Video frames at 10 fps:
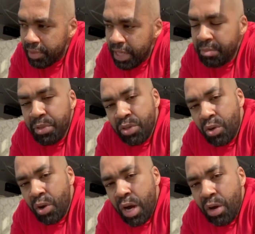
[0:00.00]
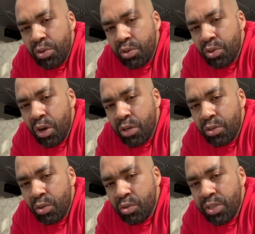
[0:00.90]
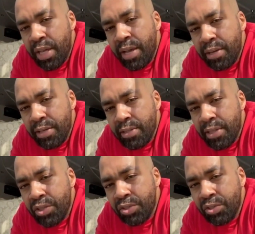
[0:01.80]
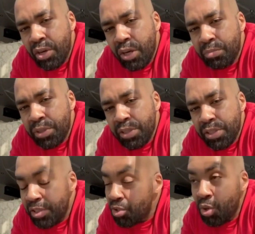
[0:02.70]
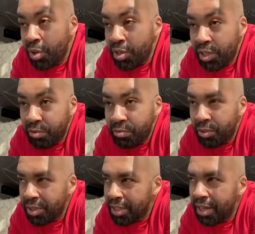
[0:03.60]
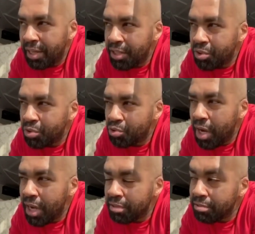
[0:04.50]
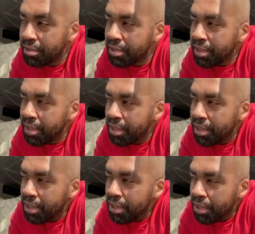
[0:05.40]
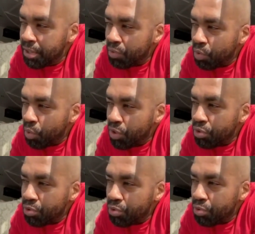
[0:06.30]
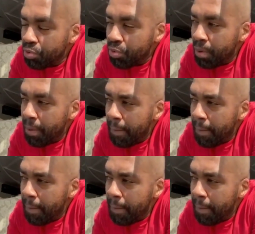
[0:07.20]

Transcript: let me know how you got those tenders that you got, because there's no way you can afford the car that you drive with what you do.